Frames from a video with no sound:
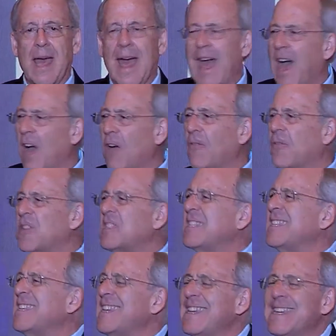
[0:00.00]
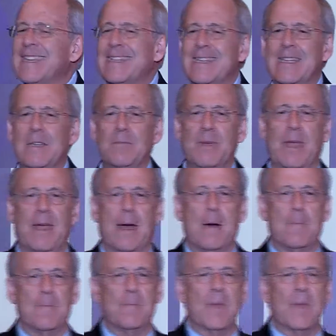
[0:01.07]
how fatigued he had become,